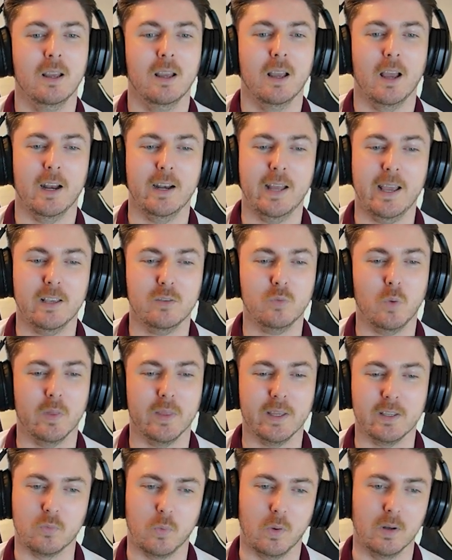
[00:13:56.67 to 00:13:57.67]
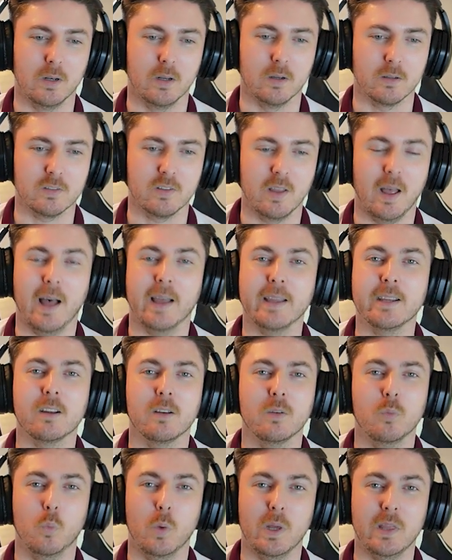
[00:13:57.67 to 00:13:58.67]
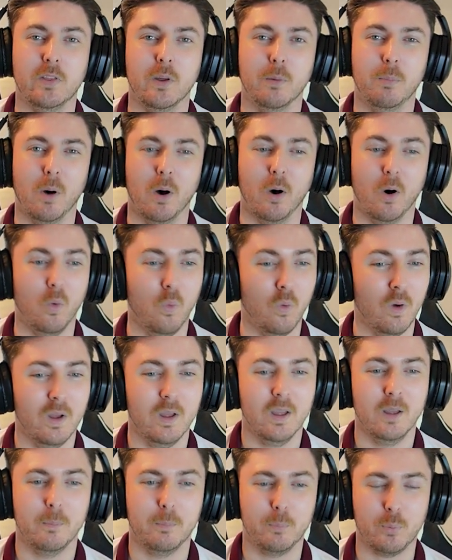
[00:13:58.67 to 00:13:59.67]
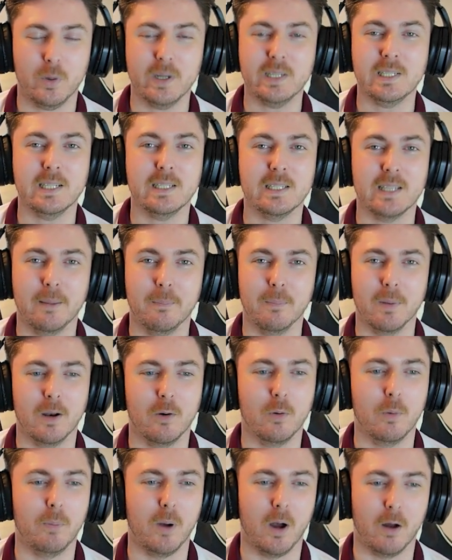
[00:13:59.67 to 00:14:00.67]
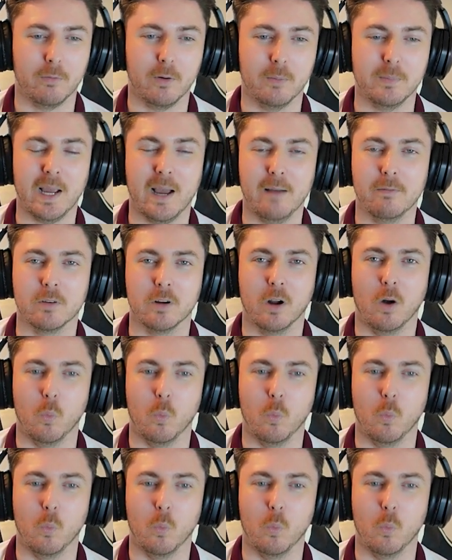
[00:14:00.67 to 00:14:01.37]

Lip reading: And here's what this one looks like with the ball. Pretty similar, apart from you haven't got